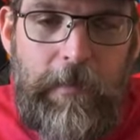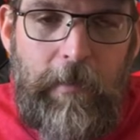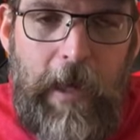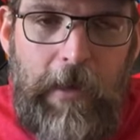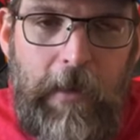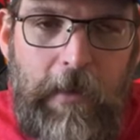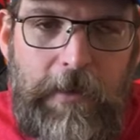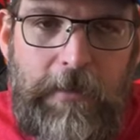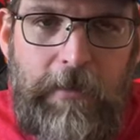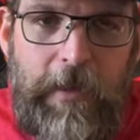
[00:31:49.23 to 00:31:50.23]

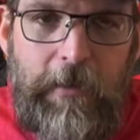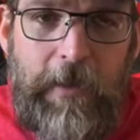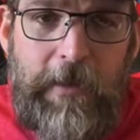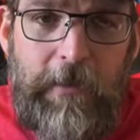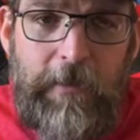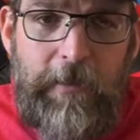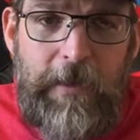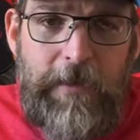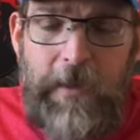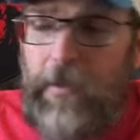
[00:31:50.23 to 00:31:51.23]
monologues meant a great deal to
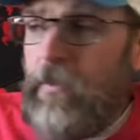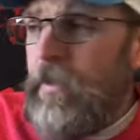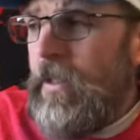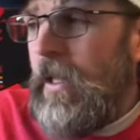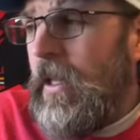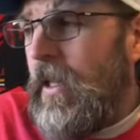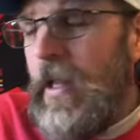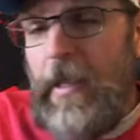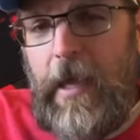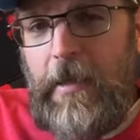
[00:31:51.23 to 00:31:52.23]
me. So
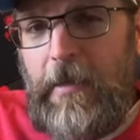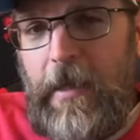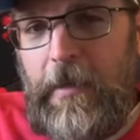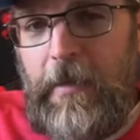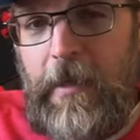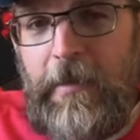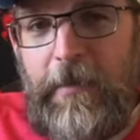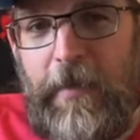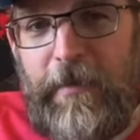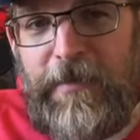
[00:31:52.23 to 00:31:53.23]
I
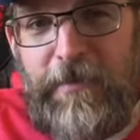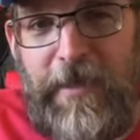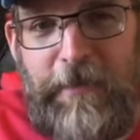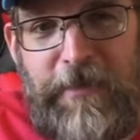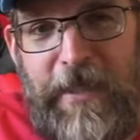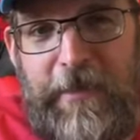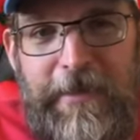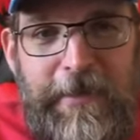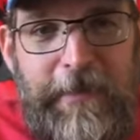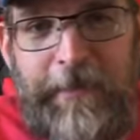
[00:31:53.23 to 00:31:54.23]
do have some
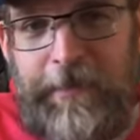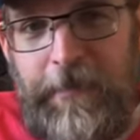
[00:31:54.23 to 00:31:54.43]
keepsakes.